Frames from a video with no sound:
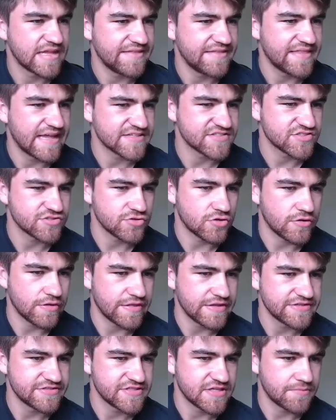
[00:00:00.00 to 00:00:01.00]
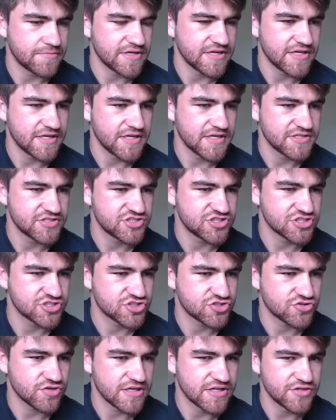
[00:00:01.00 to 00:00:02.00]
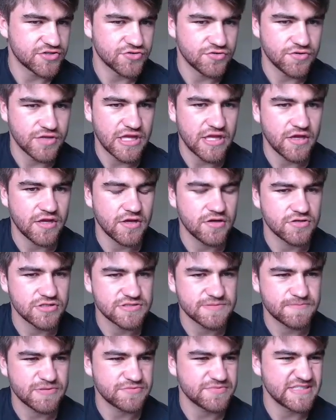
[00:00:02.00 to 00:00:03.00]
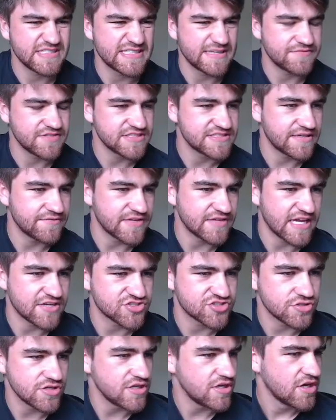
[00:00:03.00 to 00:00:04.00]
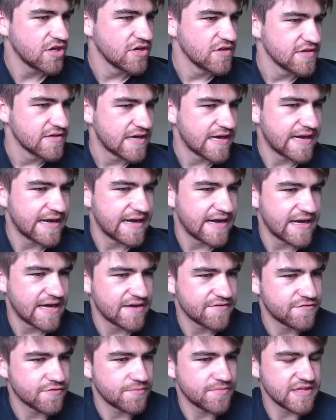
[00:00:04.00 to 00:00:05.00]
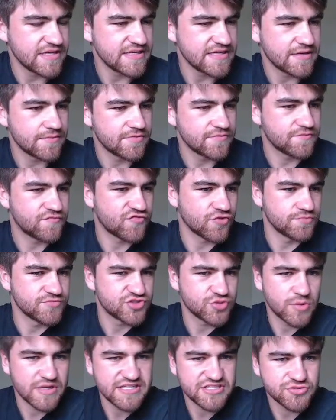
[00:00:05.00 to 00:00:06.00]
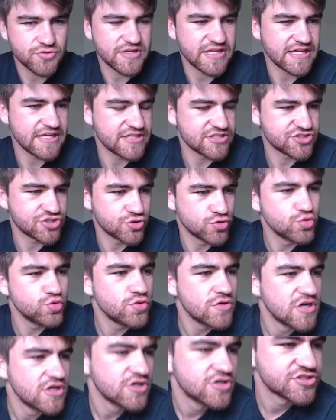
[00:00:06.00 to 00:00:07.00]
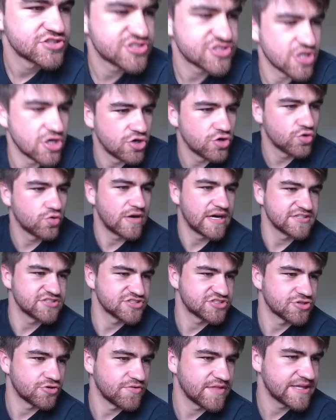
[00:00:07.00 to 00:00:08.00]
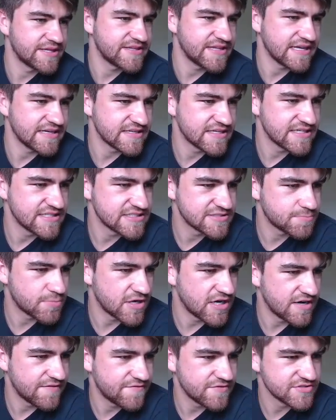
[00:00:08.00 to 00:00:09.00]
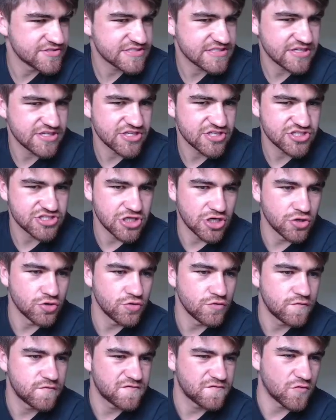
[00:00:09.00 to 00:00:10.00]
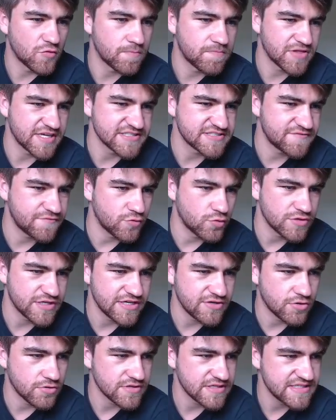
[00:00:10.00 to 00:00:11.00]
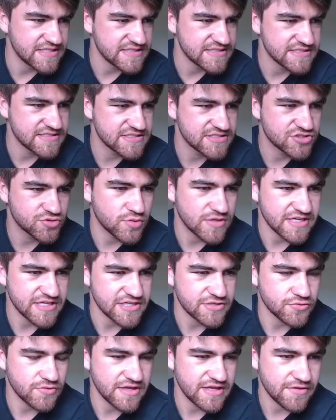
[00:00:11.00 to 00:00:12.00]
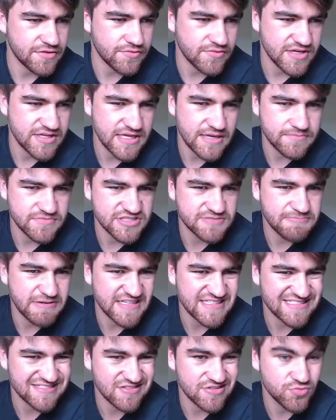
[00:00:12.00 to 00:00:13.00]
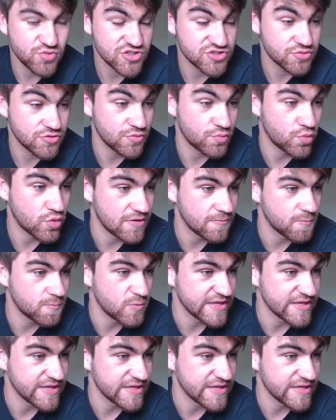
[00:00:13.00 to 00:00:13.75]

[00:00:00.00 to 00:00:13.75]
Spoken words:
that's not this number here. It's just trying to do it's probably 77 actually, from 2022. So I just don't think as Parfitt's going to go plus 40 on his 2023 numbers, basically, which would what we